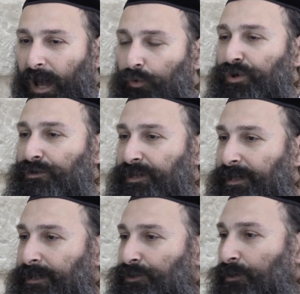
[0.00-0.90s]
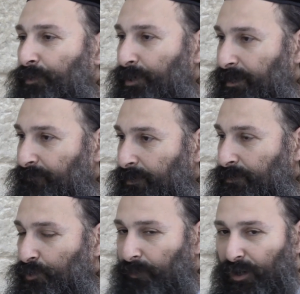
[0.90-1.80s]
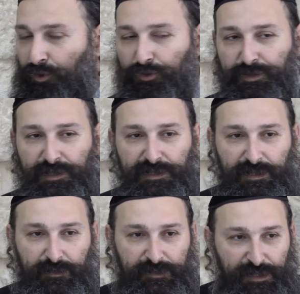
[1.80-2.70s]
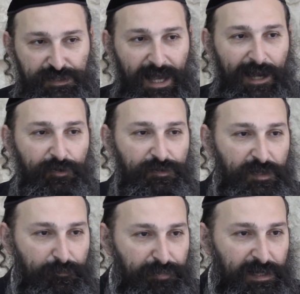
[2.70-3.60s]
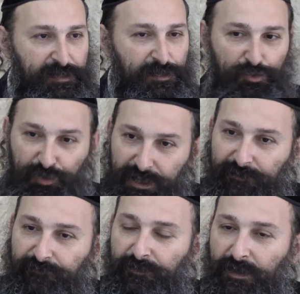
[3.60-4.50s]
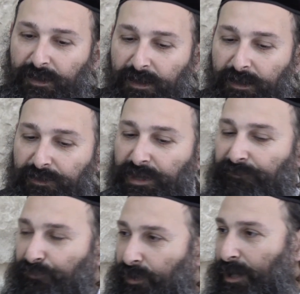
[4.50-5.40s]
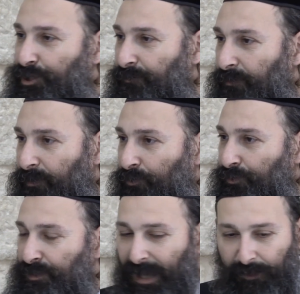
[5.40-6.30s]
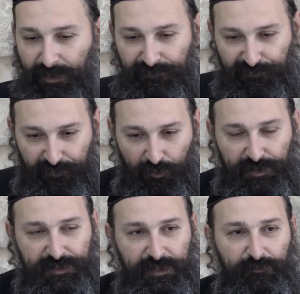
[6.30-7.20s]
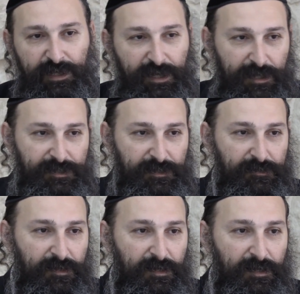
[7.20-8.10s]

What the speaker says: A real king is all about giving. So Malchut is the desire and the ability to give. The Gevurah Sheba Malchut is how am I focusing my chesed.